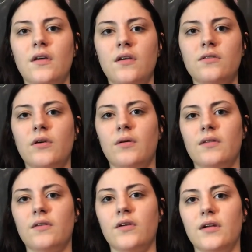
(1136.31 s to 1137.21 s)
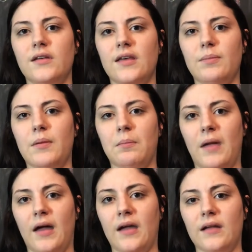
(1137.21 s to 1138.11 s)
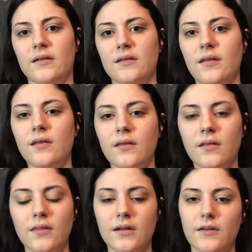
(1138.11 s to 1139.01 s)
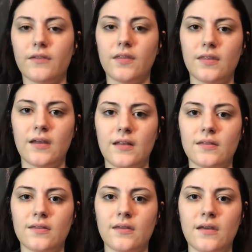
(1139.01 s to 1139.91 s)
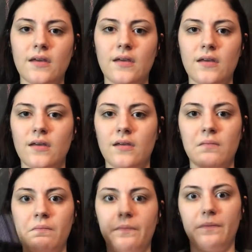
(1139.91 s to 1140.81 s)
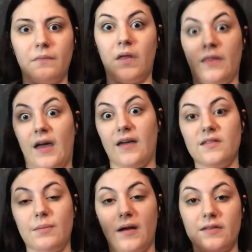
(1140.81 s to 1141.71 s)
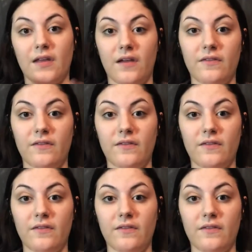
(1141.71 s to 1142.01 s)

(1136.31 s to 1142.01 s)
So it's good to keep in mind the different things and the aspects of